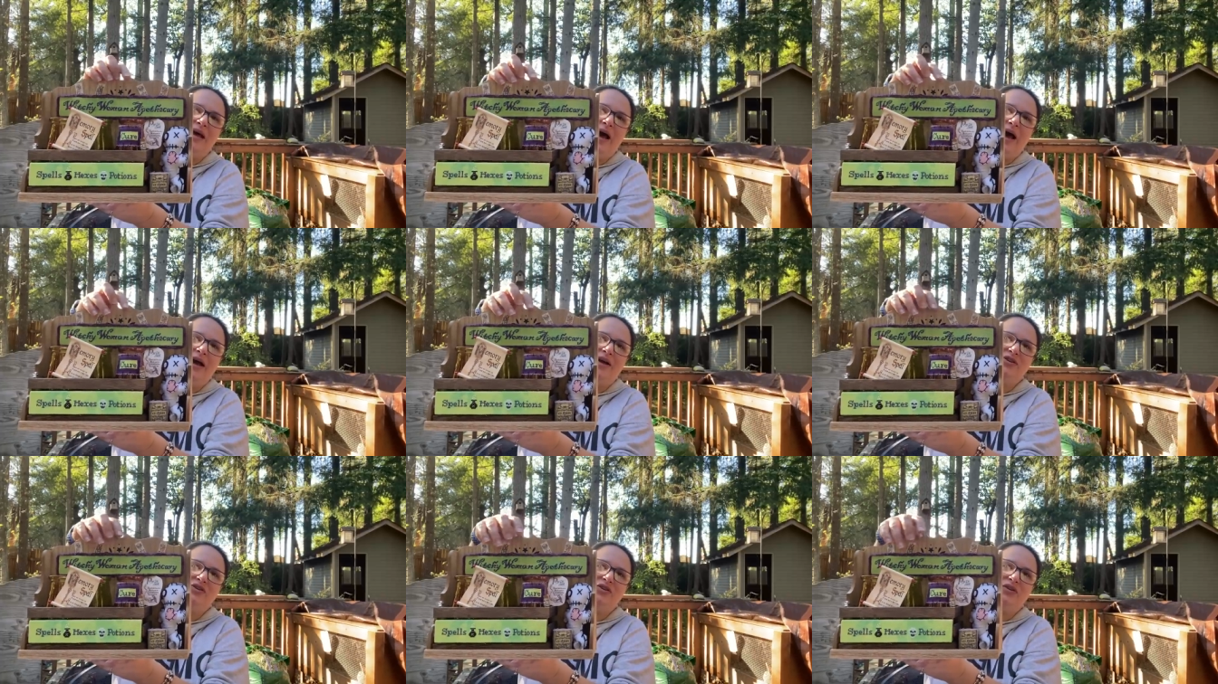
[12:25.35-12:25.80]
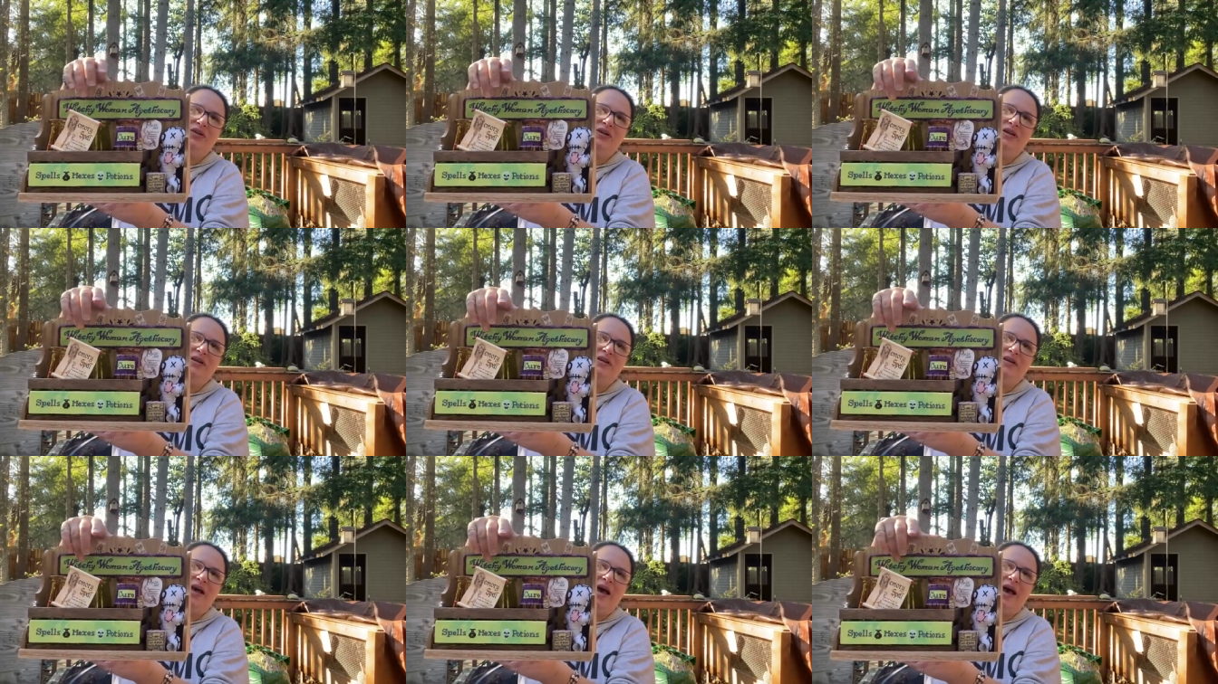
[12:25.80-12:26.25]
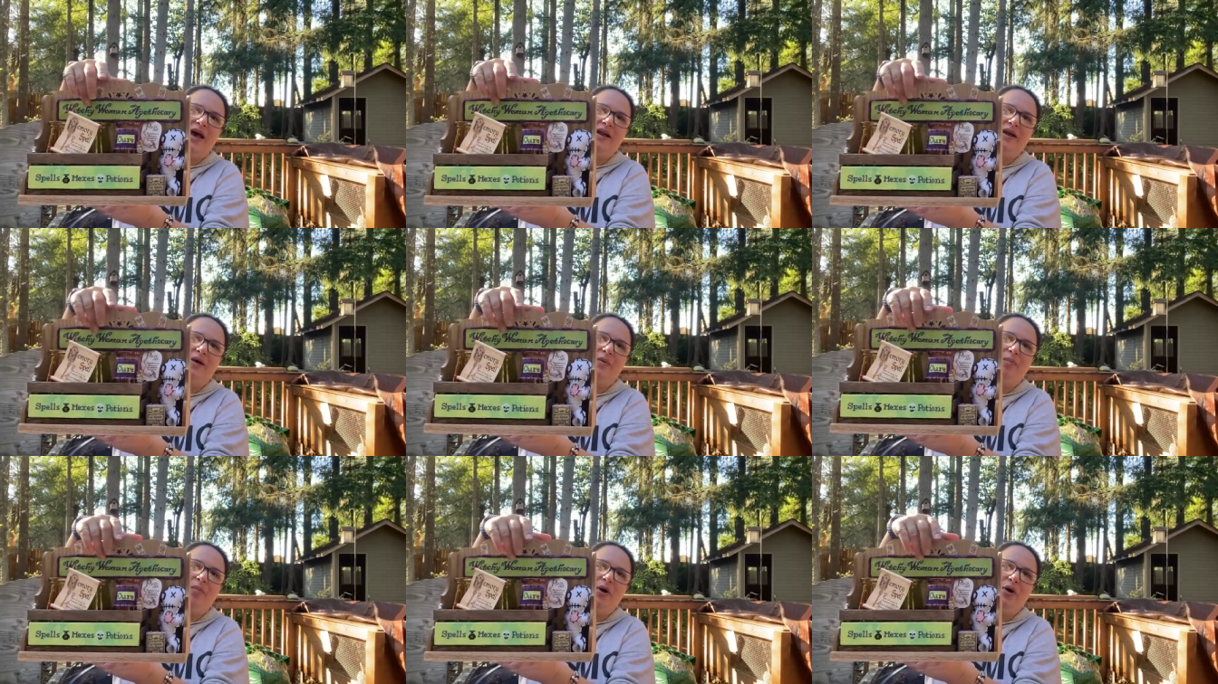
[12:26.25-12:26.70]
actually had
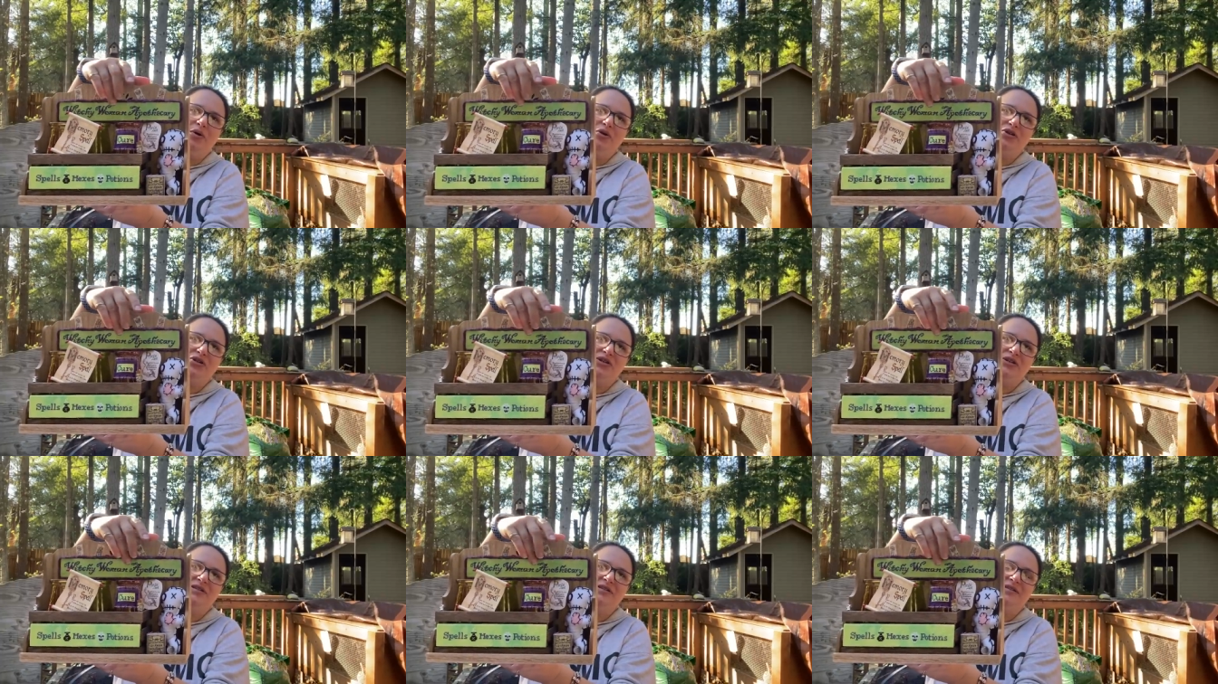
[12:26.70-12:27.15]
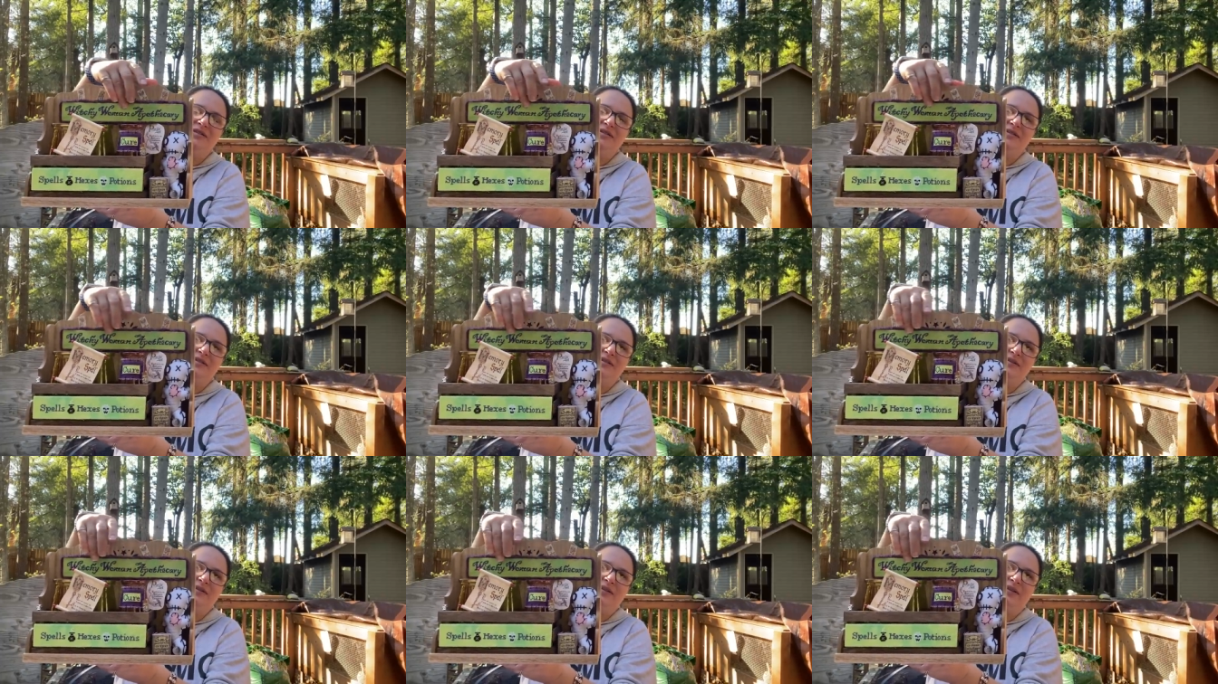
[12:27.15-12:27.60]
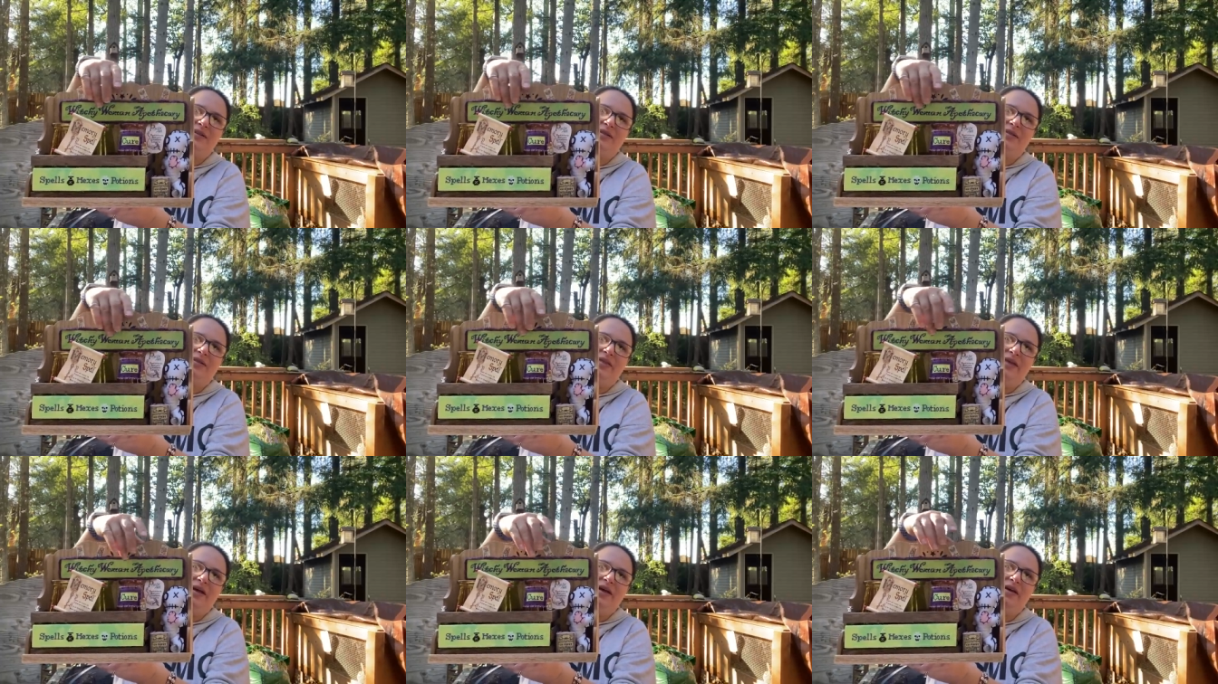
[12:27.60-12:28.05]
a potions
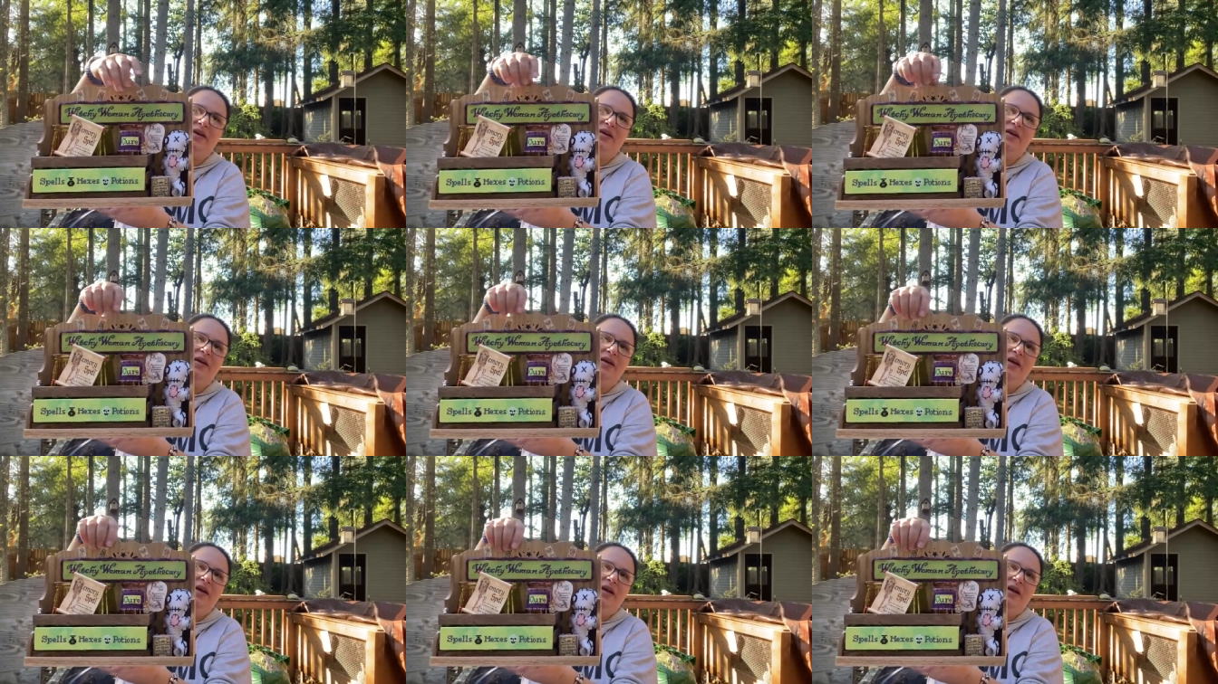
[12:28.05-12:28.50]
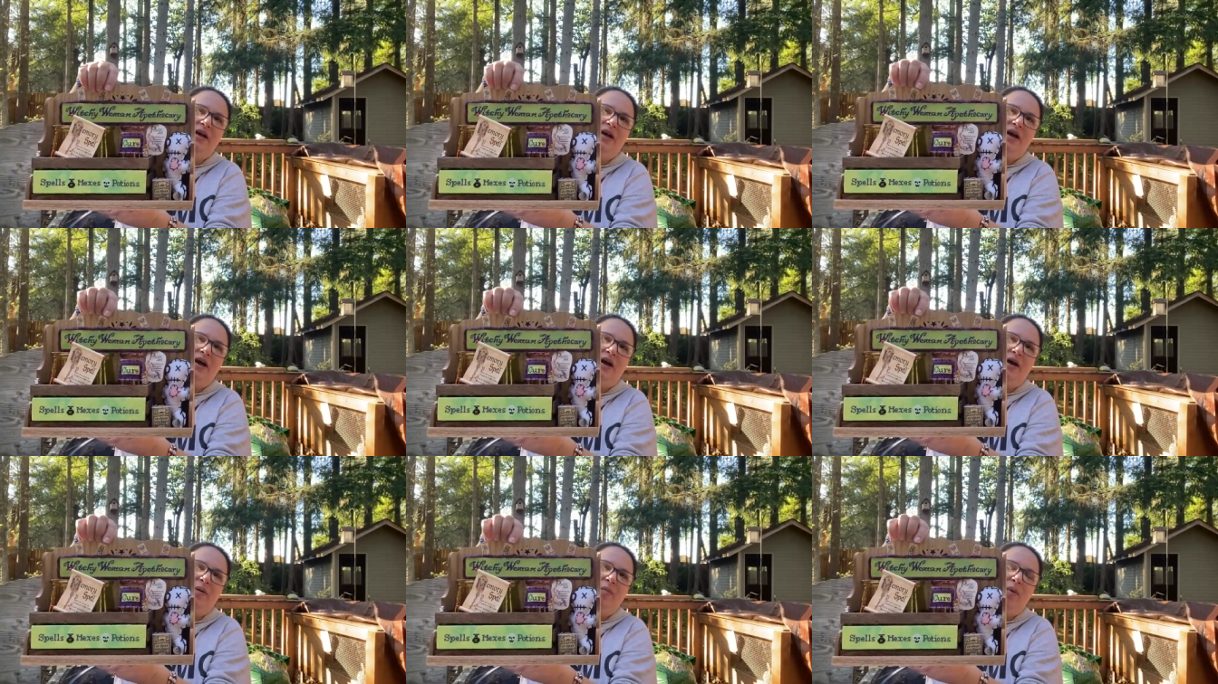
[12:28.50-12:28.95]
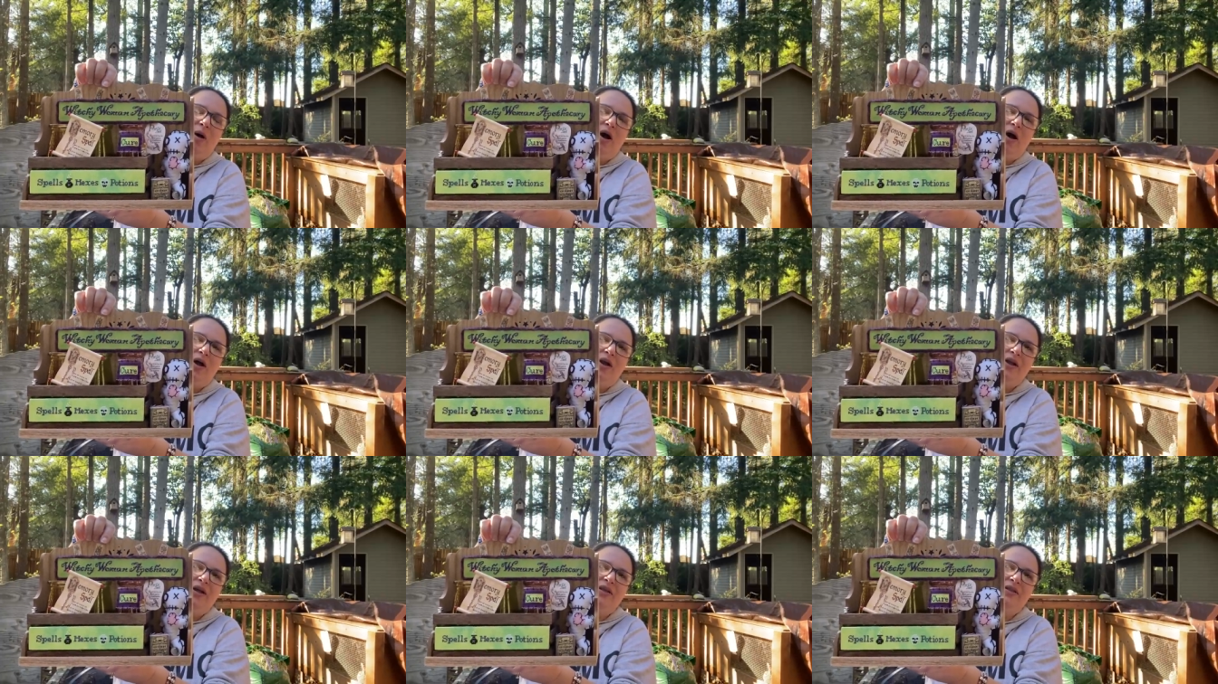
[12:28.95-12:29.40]
thing um,
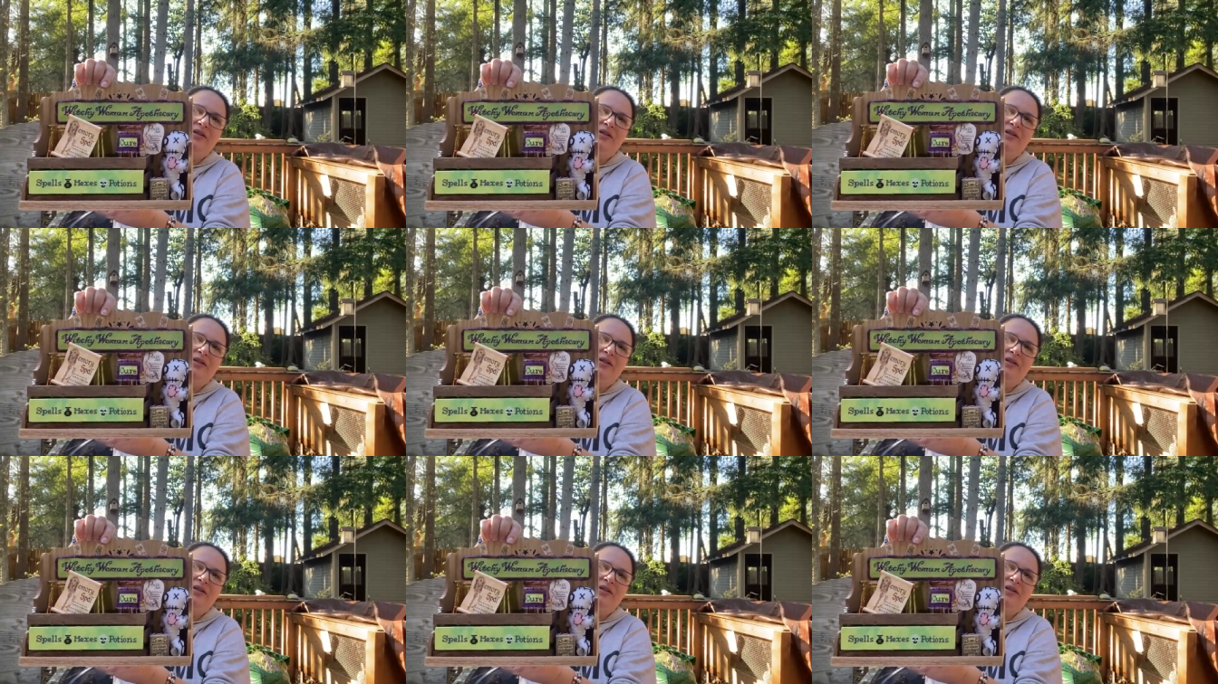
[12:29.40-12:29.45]
on it.